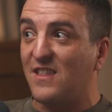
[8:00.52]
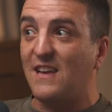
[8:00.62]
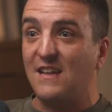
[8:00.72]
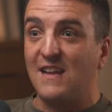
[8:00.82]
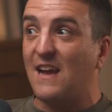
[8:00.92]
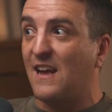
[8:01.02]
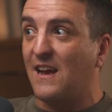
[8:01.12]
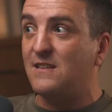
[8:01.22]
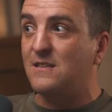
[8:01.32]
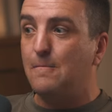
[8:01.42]
to think in
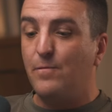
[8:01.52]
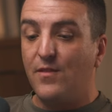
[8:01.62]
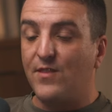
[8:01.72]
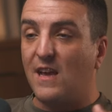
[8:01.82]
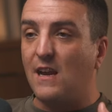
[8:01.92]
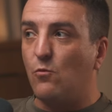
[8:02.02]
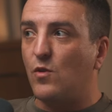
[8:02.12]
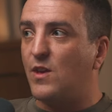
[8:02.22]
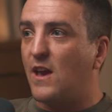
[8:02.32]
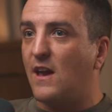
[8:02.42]
decades. Thinking in
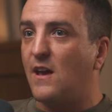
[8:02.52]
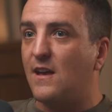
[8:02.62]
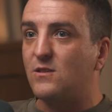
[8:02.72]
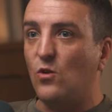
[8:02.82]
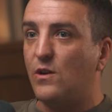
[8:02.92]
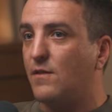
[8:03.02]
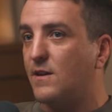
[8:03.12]
1 year, it's not an